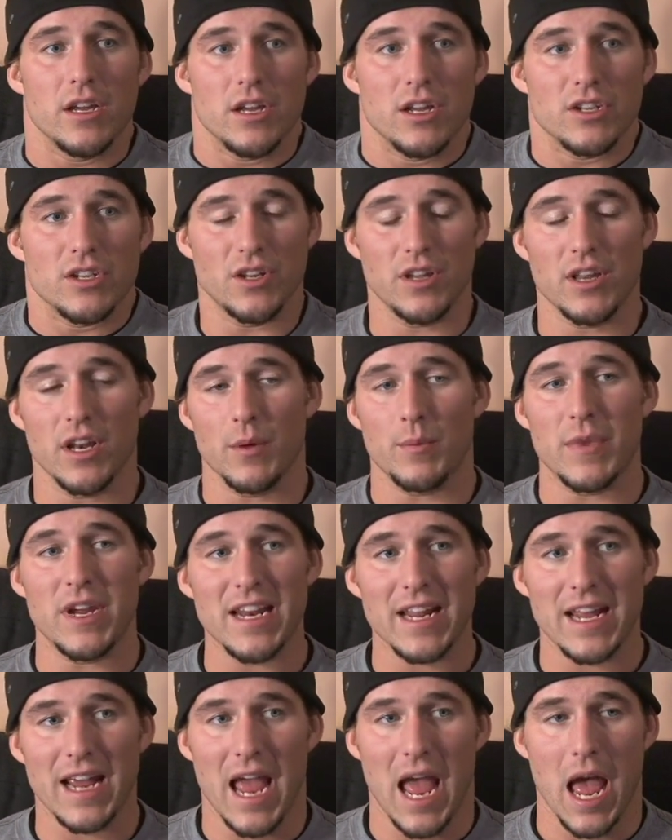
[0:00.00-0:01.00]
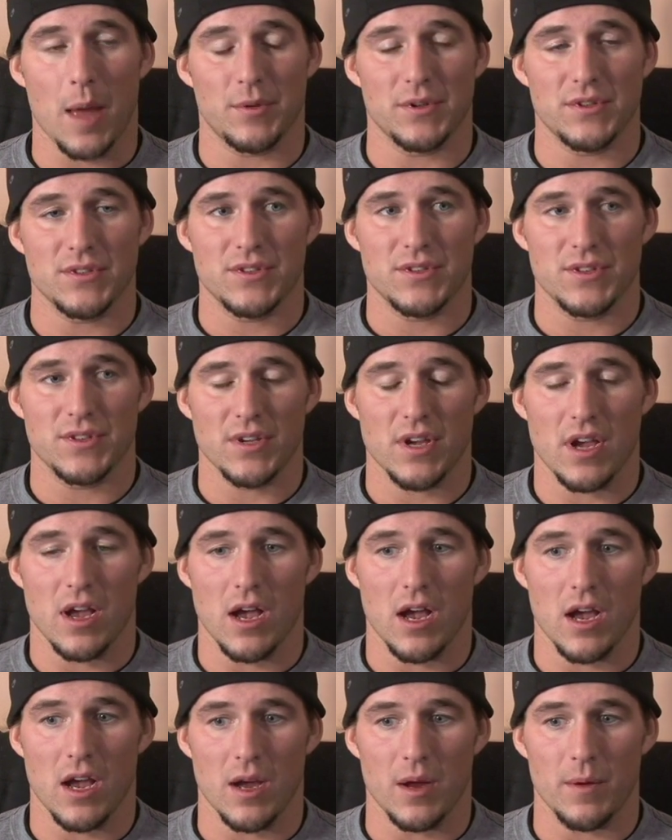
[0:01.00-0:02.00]
So then a meeting happens,
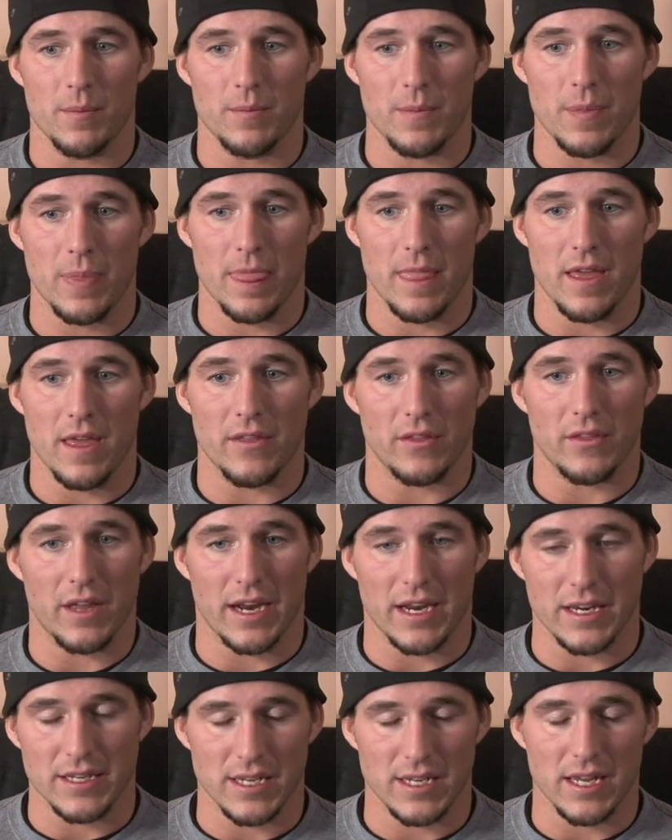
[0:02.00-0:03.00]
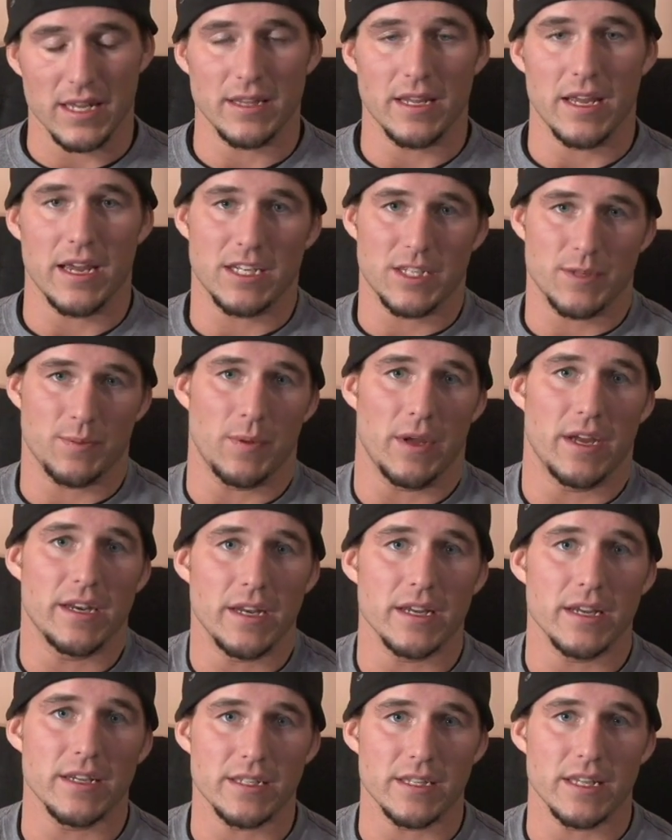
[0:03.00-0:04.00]
and then, like I said, they explained
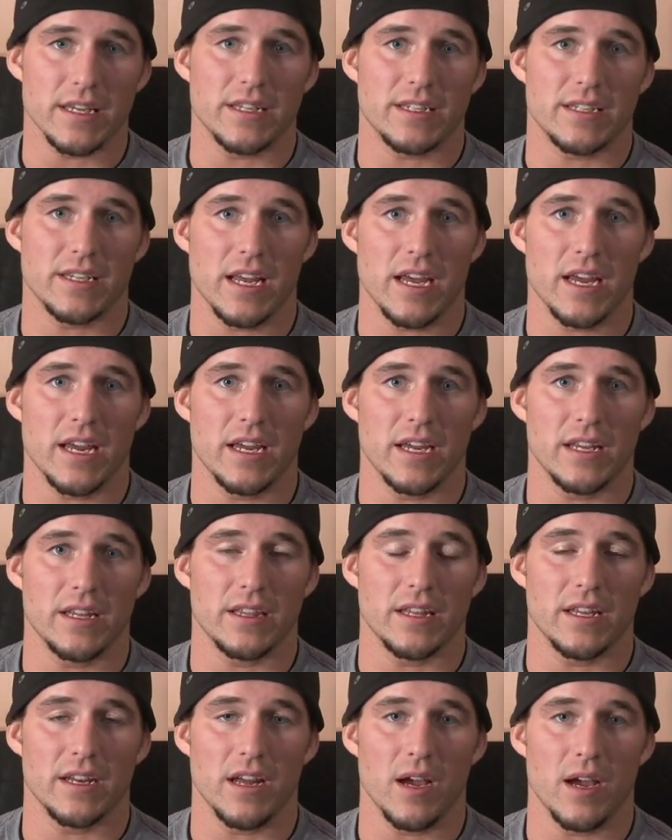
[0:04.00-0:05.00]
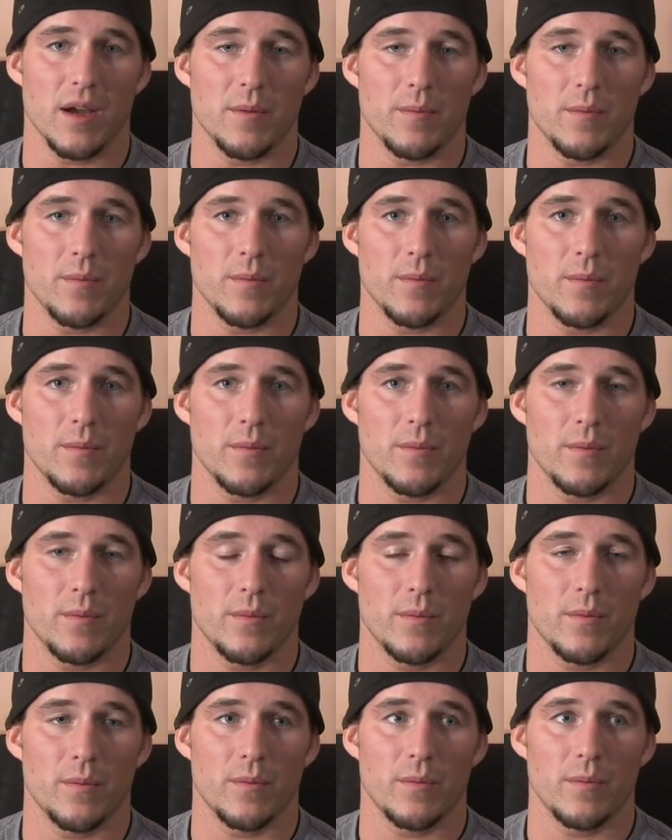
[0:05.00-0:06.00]
to us. They say that
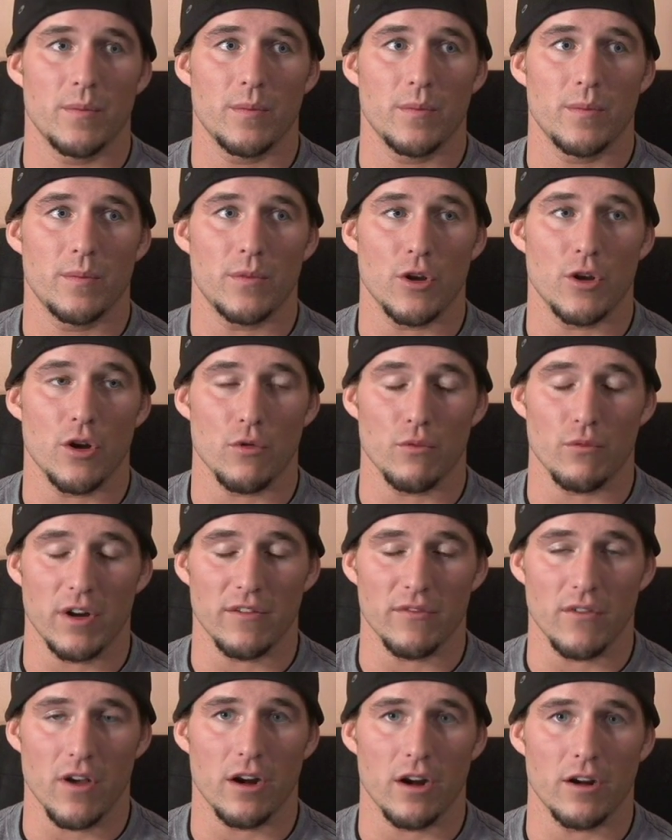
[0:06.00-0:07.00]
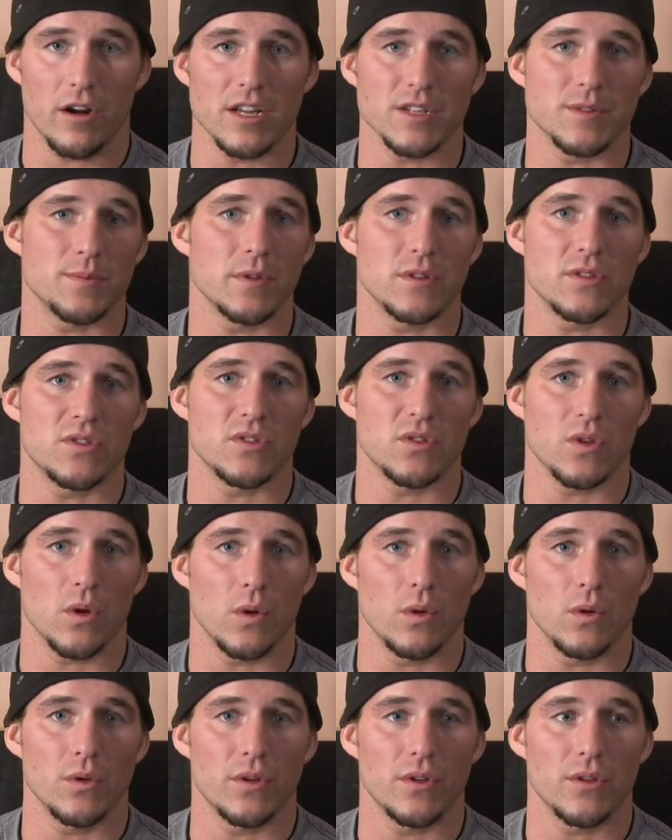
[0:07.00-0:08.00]
Ring of Honor has been
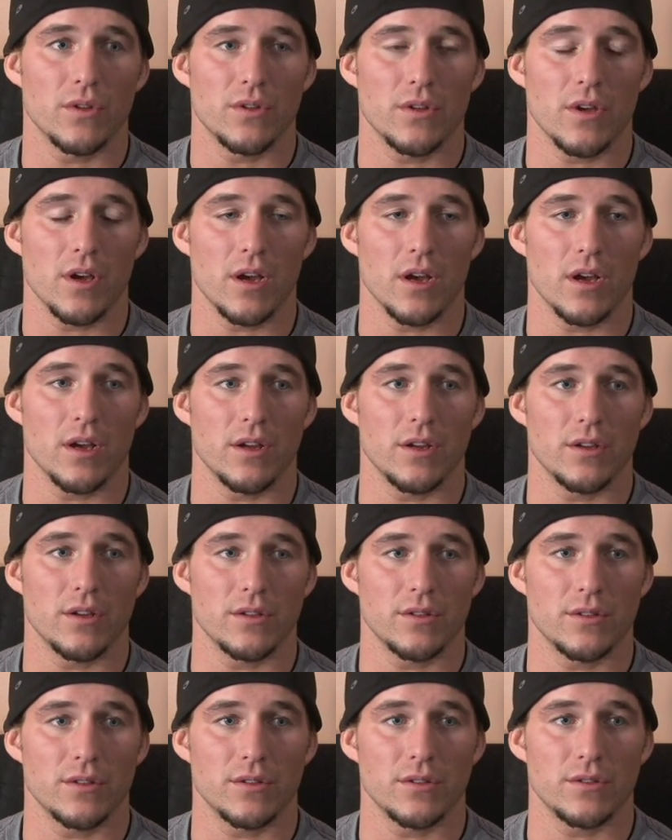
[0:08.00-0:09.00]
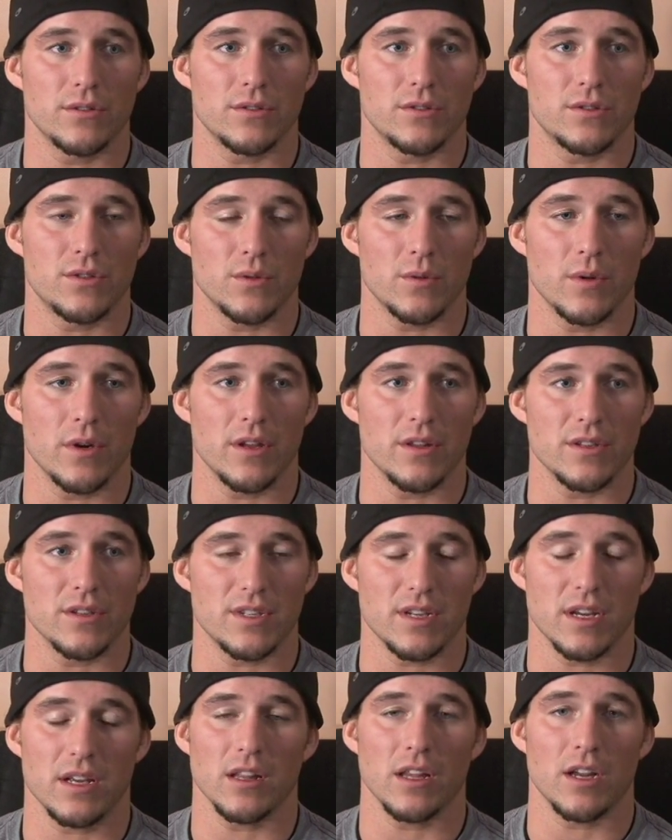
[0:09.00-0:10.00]
sold to the
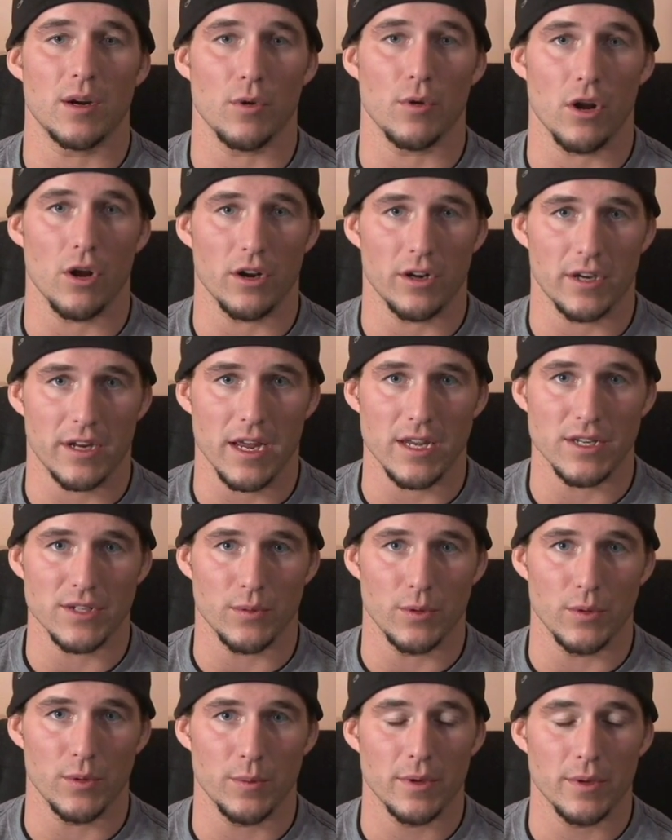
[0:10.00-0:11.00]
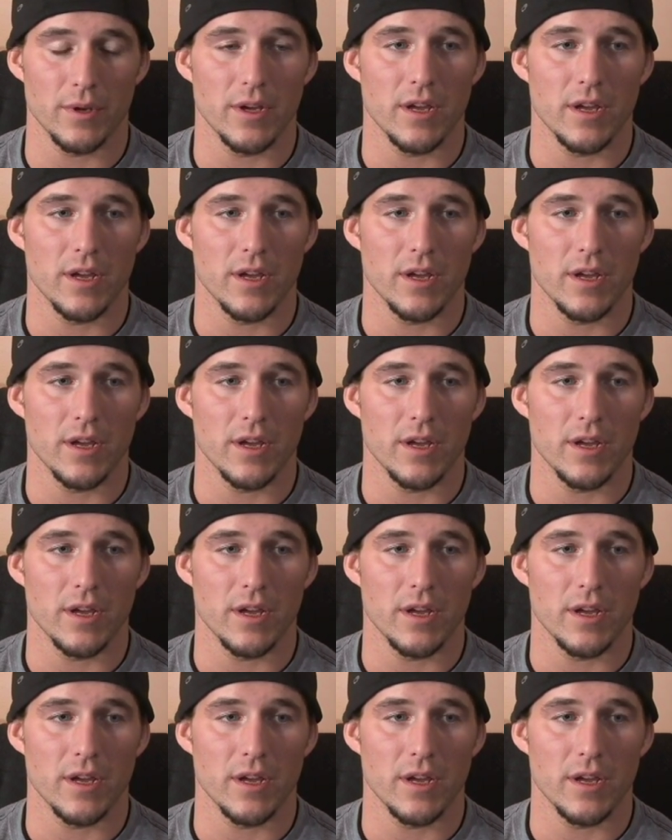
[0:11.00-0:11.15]
Sinclair Broadcast Group,